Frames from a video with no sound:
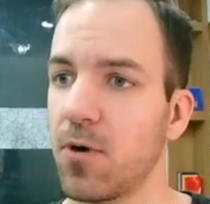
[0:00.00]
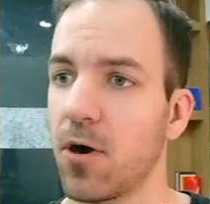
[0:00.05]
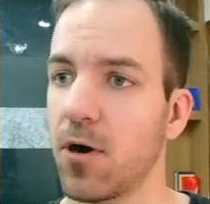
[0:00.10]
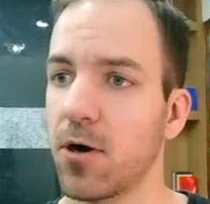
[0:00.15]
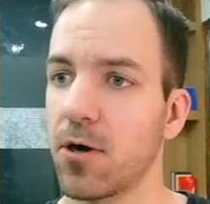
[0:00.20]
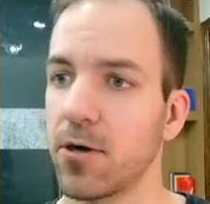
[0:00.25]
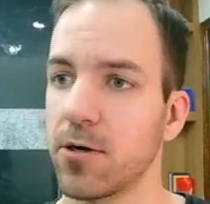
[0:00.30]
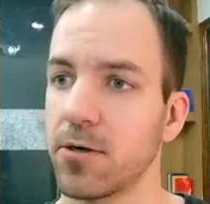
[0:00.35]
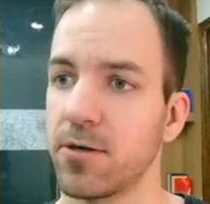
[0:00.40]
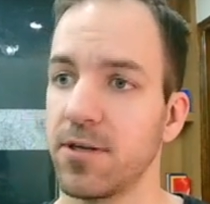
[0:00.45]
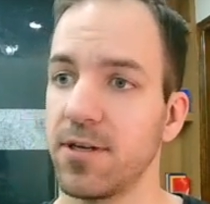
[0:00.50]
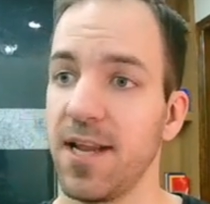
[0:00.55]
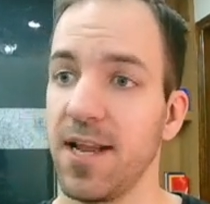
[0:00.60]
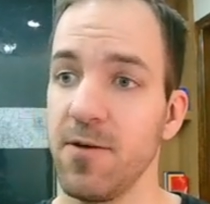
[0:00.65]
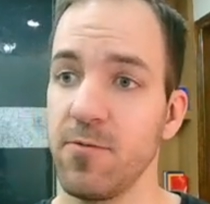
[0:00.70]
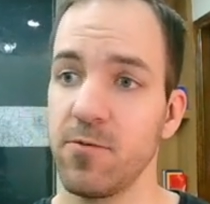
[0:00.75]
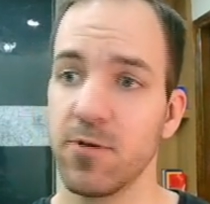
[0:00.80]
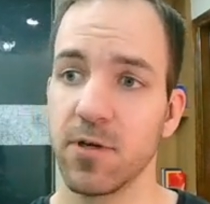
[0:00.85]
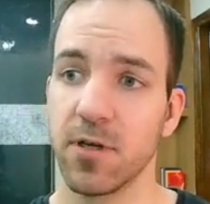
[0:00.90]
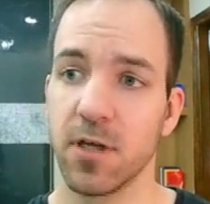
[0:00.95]
our
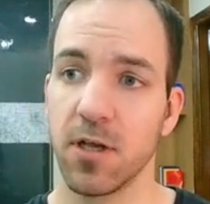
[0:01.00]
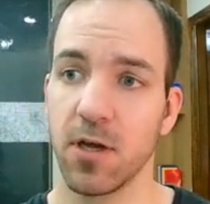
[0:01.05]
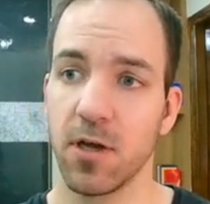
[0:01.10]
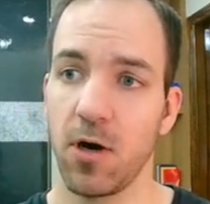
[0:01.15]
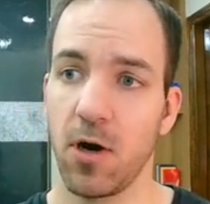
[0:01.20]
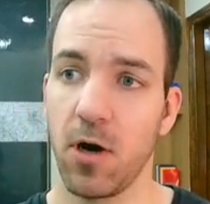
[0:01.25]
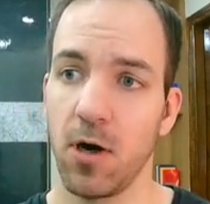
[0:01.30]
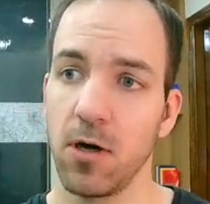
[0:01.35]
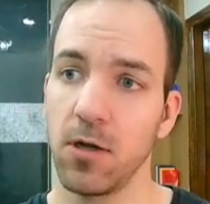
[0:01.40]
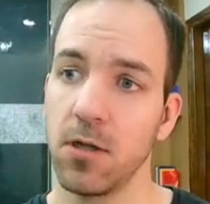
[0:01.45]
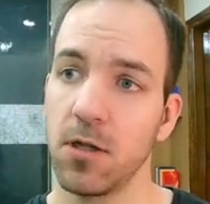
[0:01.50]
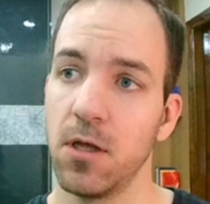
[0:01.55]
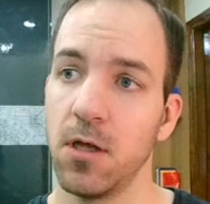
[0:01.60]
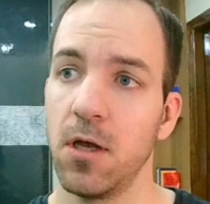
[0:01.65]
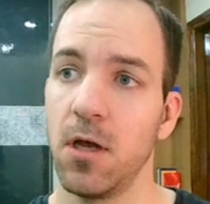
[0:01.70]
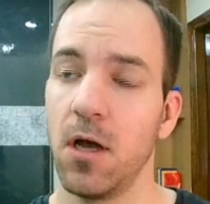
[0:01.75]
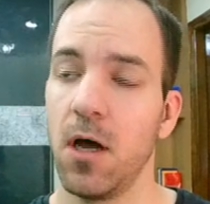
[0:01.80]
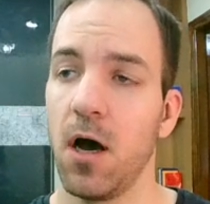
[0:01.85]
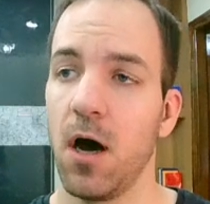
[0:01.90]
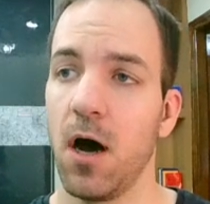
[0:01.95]
network call
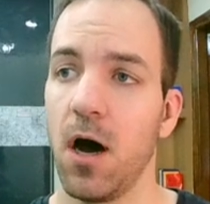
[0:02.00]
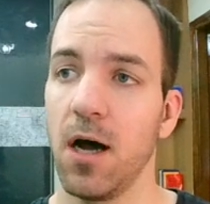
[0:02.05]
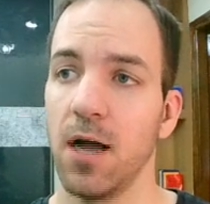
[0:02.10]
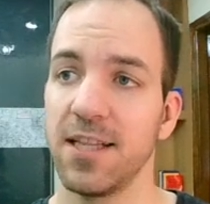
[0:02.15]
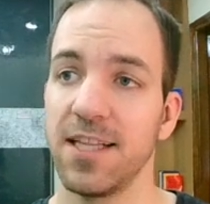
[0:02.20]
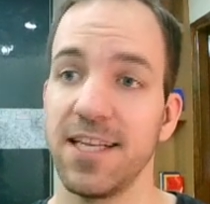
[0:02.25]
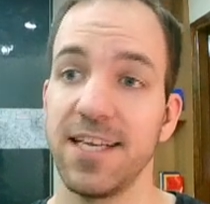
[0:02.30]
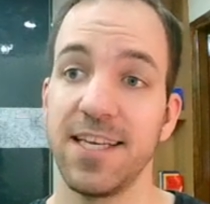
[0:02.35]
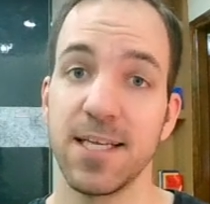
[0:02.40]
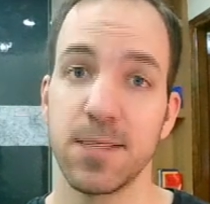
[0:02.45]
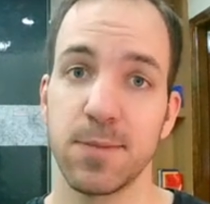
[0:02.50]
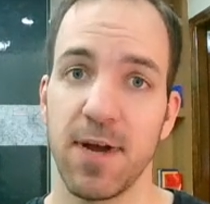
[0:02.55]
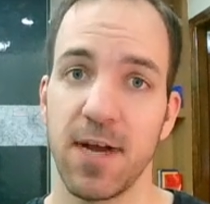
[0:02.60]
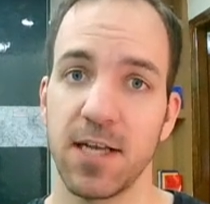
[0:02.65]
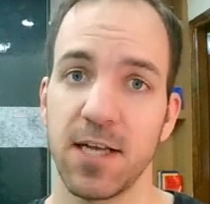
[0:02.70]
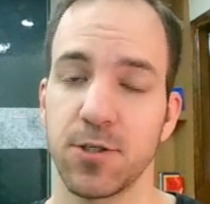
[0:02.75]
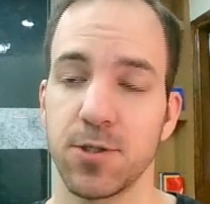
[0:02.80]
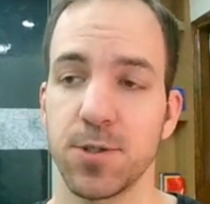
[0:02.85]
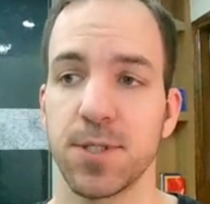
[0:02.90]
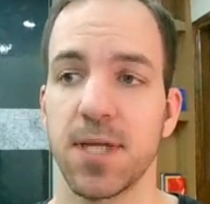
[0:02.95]
on the
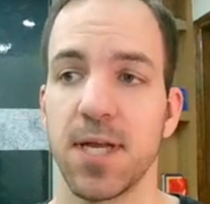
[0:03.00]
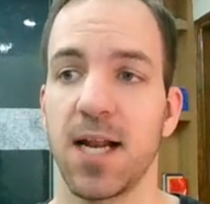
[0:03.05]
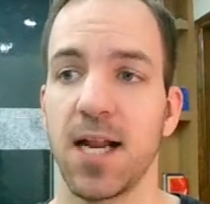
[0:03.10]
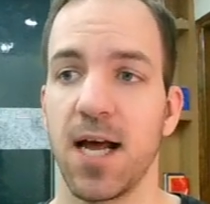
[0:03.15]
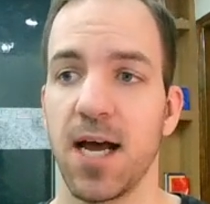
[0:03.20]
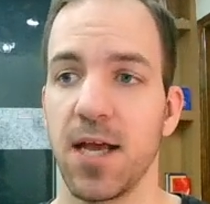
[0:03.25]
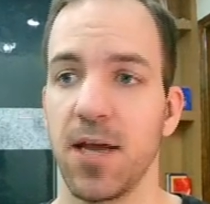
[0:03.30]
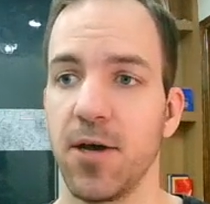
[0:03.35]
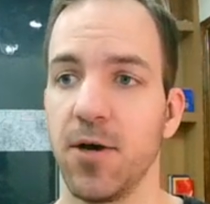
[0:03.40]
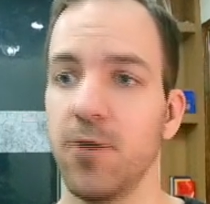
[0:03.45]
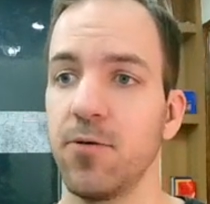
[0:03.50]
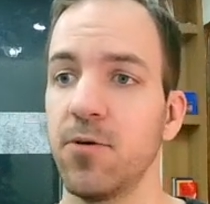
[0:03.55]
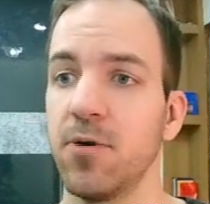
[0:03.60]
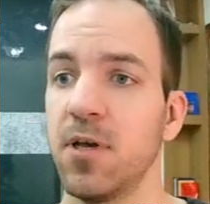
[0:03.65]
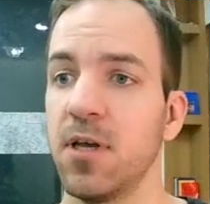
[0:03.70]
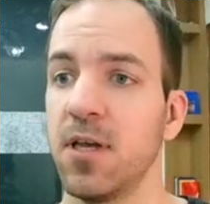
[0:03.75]
dispatchers.io,